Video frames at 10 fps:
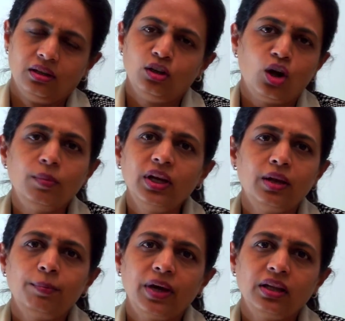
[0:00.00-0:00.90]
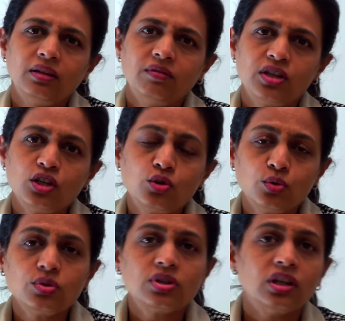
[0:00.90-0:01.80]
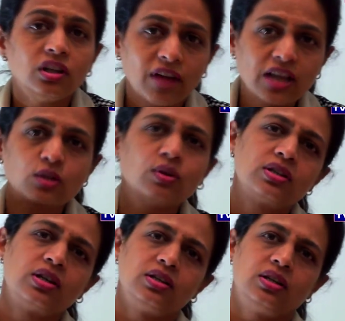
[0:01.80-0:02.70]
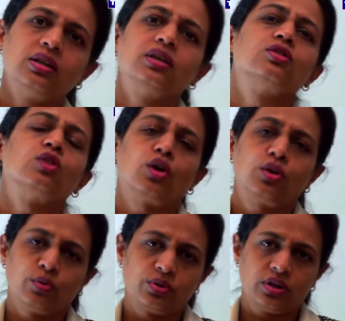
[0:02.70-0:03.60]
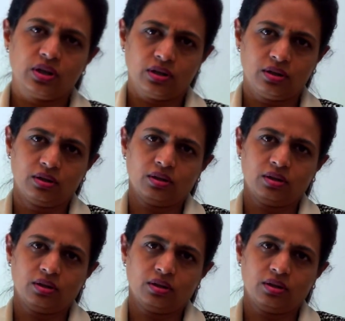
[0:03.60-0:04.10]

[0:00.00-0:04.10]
The normal heparin which is used in the vascular surgery is not used here.